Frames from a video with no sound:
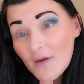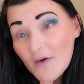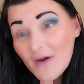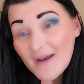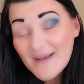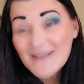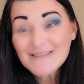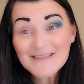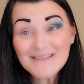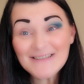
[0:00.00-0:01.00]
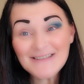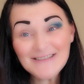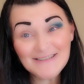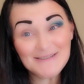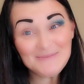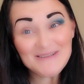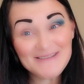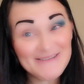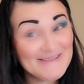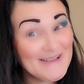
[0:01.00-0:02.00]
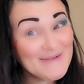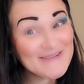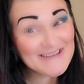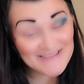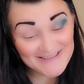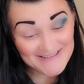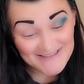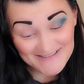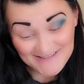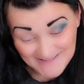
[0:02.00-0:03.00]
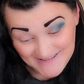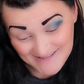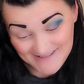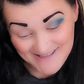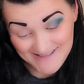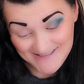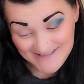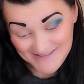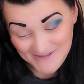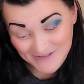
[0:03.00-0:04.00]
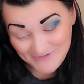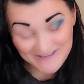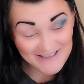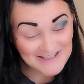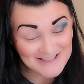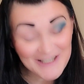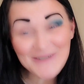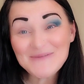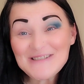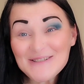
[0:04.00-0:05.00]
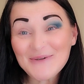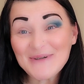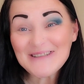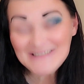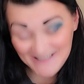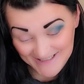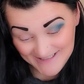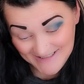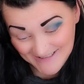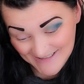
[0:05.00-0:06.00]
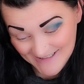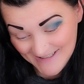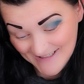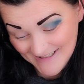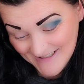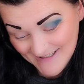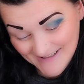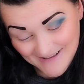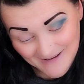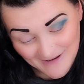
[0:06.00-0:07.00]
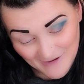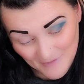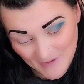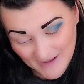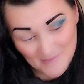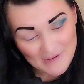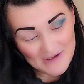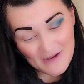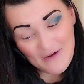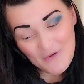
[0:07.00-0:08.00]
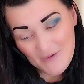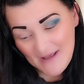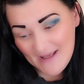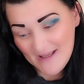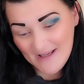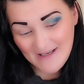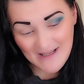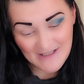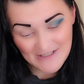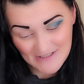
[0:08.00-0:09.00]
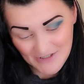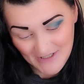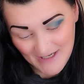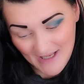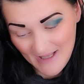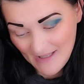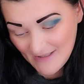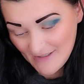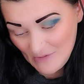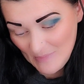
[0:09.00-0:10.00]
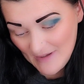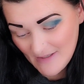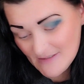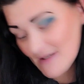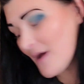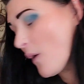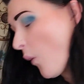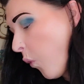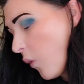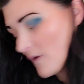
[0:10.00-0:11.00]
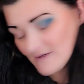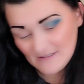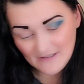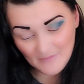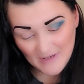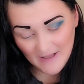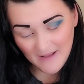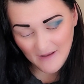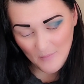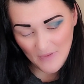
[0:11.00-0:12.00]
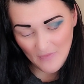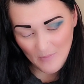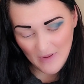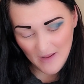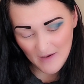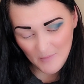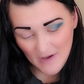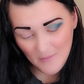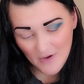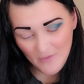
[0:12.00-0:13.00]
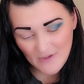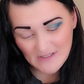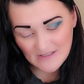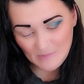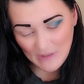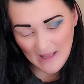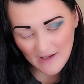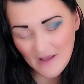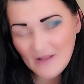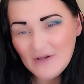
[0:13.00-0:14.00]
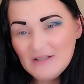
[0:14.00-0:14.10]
You guys, I am loving this. Oh my gosh, I am so excited. I am going to go in and just create a little bit, there's a little bit of kick up in the pan, but I'm going to go into this black color.